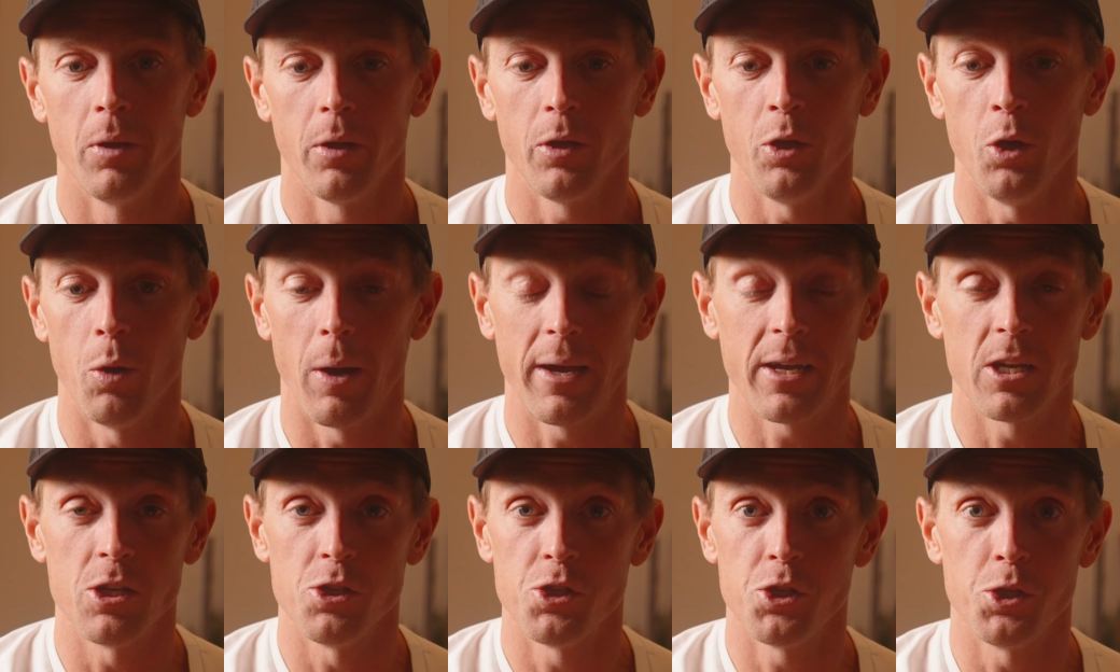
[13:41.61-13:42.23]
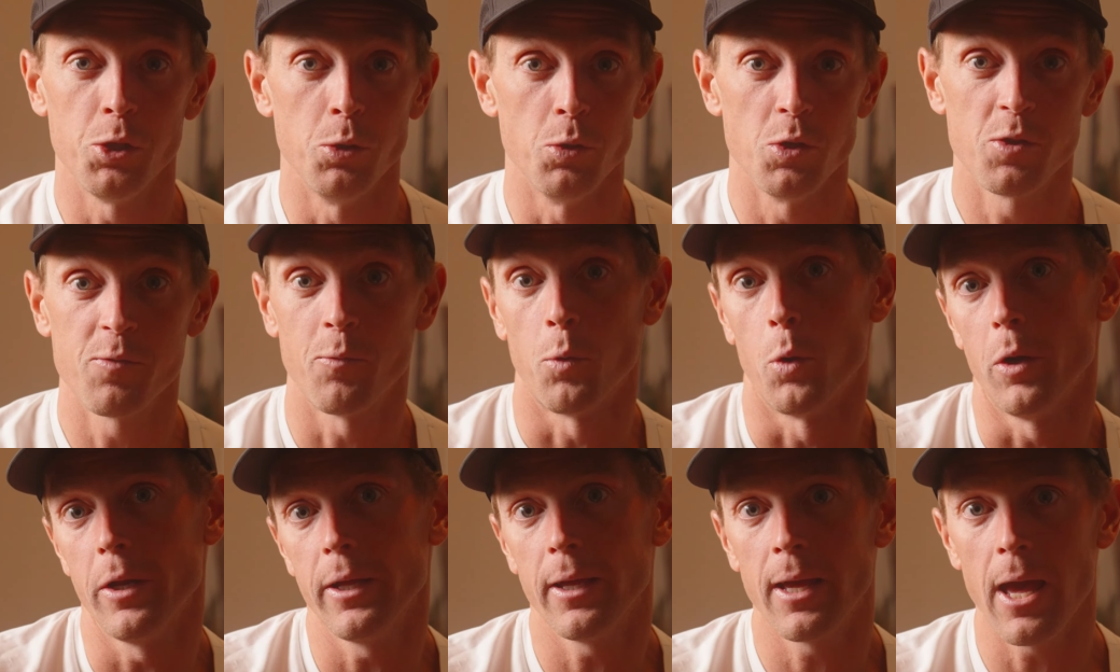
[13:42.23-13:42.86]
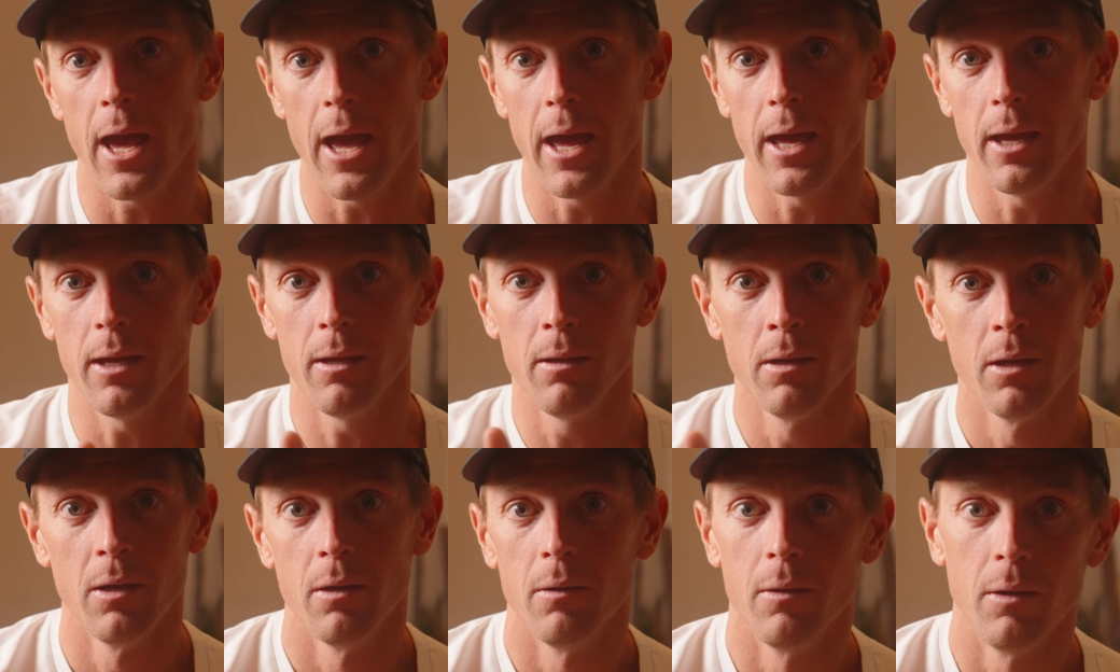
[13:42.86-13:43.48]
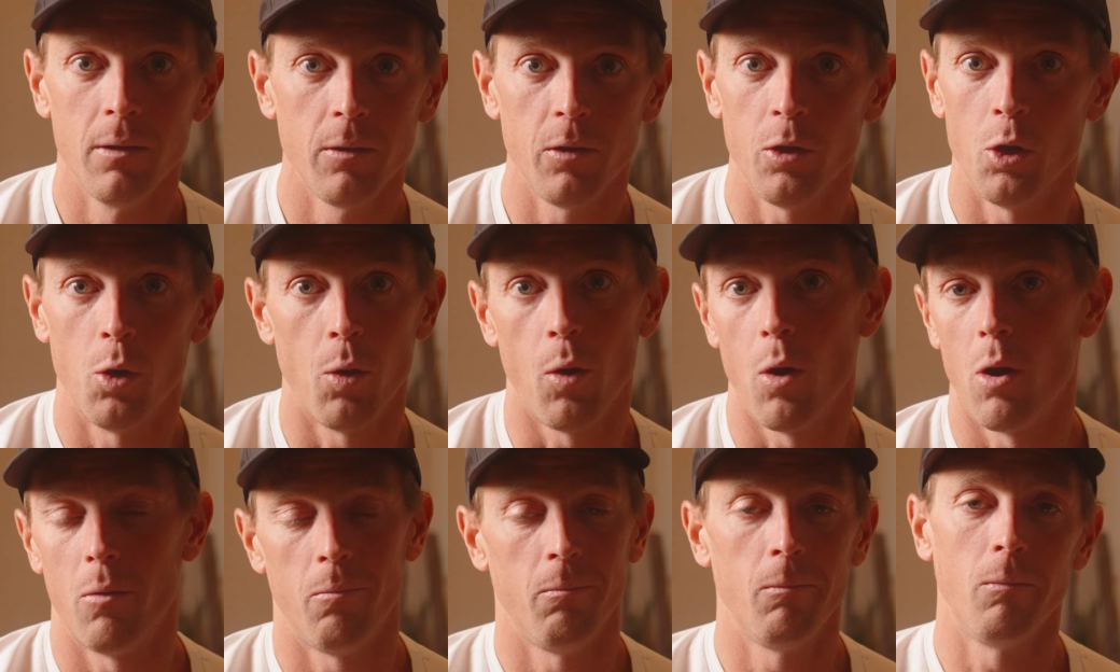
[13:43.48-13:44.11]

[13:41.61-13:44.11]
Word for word: you know, I can choose 40K, you know,